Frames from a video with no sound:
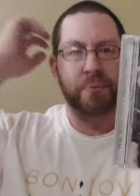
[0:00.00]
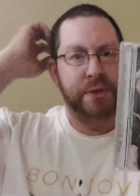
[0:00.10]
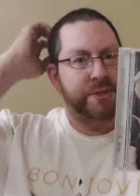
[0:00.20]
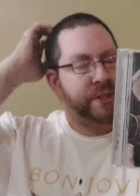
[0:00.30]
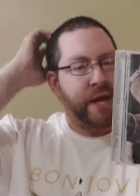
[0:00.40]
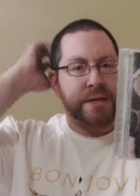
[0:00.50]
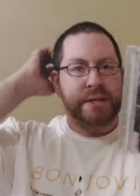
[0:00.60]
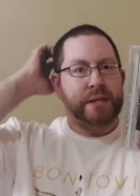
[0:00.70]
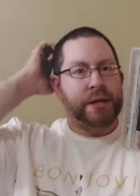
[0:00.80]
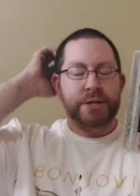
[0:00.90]
released in
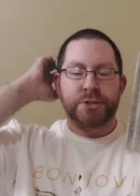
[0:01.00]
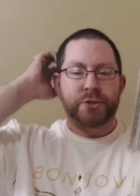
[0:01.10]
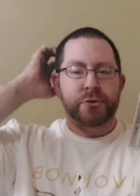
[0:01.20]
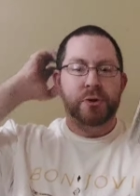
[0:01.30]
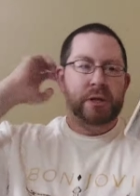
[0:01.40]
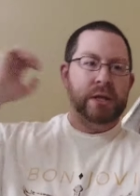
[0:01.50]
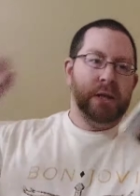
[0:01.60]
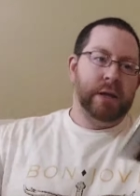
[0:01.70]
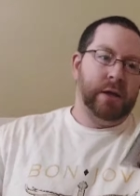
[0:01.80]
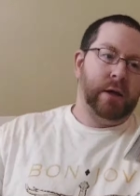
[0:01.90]
1992.
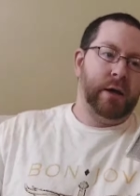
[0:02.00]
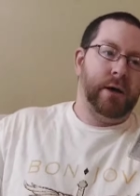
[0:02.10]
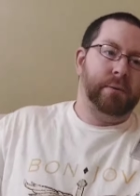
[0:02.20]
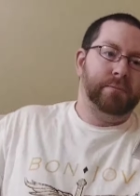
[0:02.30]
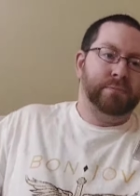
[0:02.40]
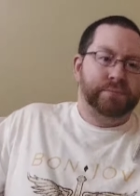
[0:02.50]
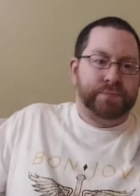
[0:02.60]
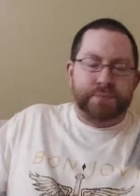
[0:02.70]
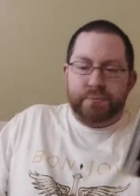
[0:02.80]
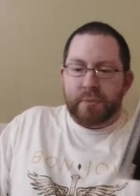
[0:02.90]
Um,
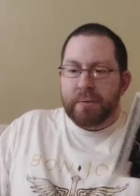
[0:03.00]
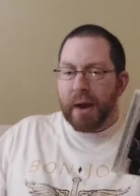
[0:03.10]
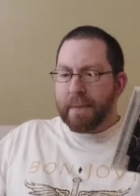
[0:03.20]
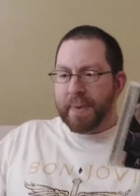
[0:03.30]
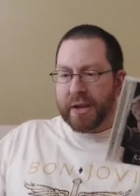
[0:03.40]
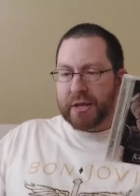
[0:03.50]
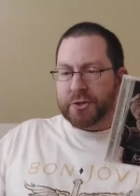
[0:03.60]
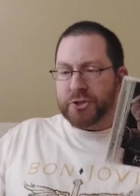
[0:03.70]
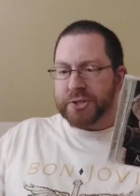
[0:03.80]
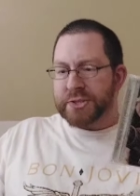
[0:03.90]
in my
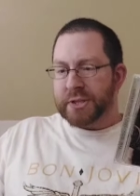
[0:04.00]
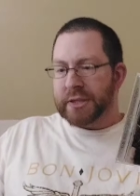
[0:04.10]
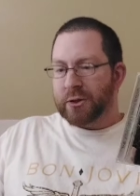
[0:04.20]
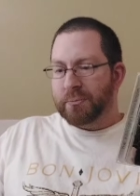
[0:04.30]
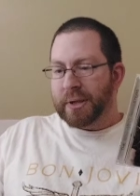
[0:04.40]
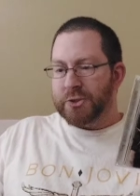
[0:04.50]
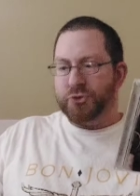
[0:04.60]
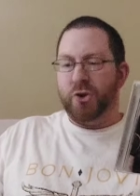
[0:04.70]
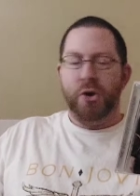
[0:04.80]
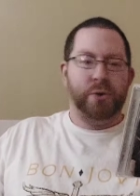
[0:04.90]
opinion, just a little bit
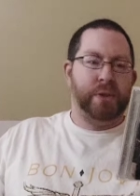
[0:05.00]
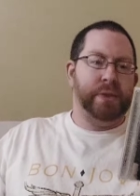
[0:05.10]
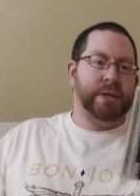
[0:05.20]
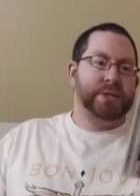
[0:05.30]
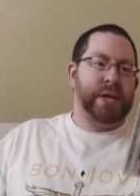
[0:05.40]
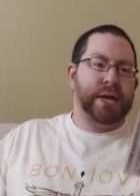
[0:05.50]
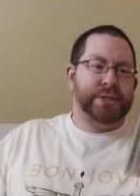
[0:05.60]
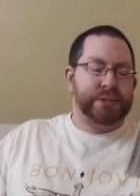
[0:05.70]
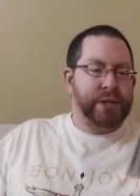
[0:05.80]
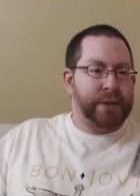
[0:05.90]
stronger than these
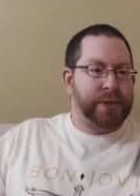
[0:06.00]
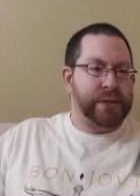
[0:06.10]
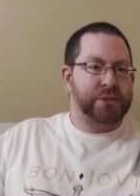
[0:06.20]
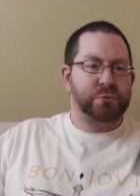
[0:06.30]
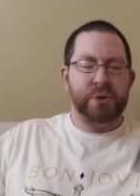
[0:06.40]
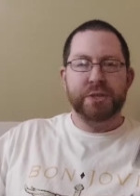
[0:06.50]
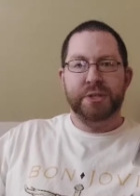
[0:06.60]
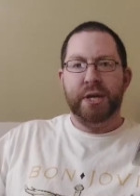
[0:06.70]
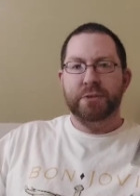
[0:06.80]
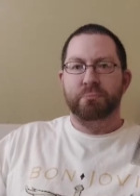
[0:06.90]
days. I think this one is a
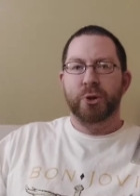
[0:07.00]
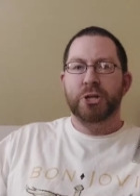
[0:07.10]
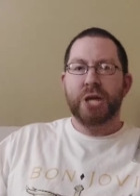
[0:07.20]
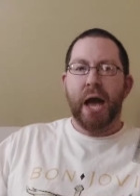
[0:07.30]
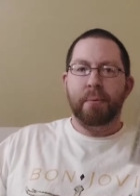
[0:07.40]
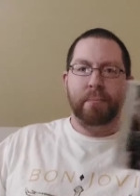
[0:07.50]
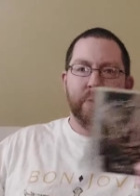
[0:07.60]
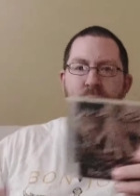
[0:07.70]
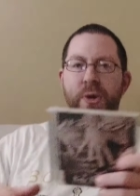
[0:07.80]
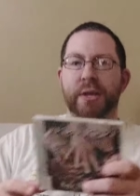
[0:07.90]
nice bridge album
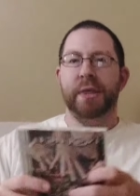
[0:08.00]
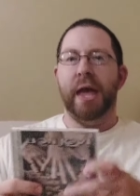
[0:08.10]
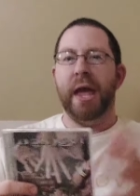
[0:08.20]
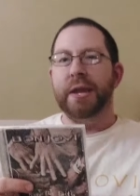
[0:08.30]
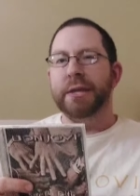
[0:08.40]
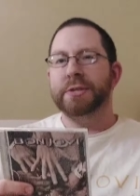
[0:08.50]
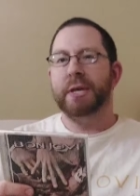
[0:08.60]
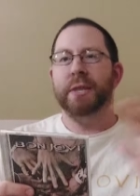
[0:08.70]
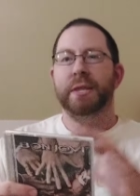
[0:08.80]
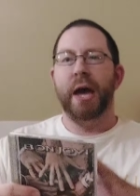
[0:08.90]
between the 80s
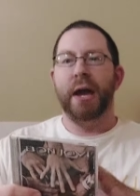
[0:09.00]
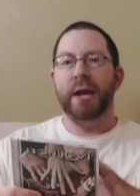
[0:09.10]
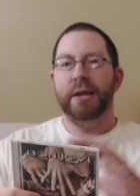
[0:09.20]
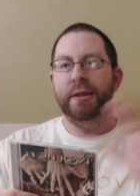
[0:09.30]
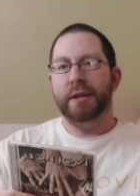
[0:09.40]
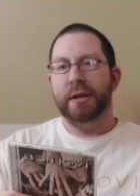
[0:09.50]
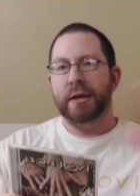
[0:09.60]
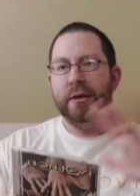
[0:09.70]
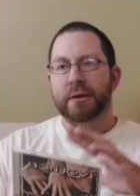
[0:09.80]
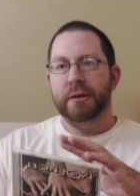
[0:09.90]
and the ni- and the uh,